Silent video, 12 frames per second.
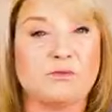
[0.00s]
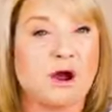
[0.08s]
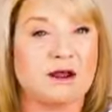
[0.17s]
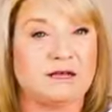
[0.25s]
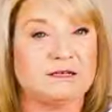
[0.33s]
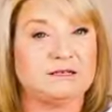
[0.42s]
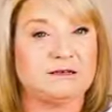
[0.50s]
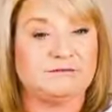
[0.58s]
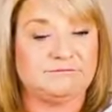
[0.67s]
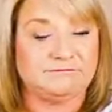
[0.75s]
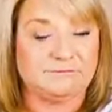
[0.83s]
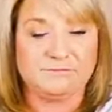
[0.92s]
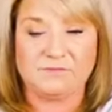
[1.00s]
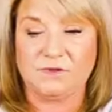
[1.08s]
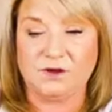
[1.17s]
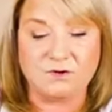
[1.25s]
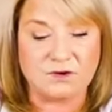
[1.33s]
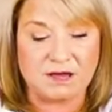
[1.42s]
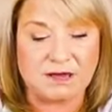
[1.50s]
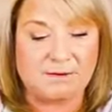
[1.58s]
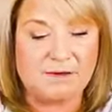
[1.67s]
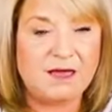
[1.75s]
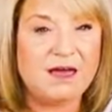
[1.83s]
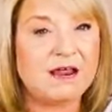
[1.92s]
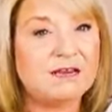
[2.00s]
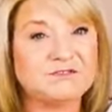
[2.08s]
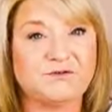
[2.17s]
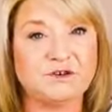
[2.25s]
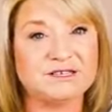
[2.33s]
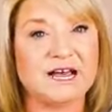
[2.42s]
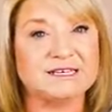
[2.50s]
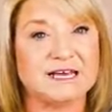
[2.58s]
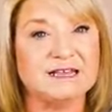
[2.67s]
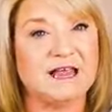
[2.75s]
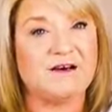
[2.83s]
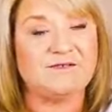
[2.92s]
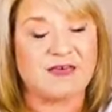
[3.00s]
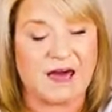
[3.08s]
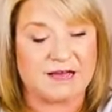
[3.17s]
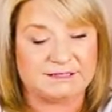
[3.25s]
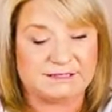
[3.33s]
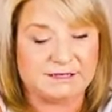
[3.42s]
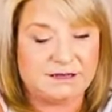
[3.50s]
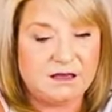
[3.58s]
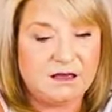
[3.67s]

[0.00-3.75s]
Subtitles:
product. Okay, and it's full size. I love that.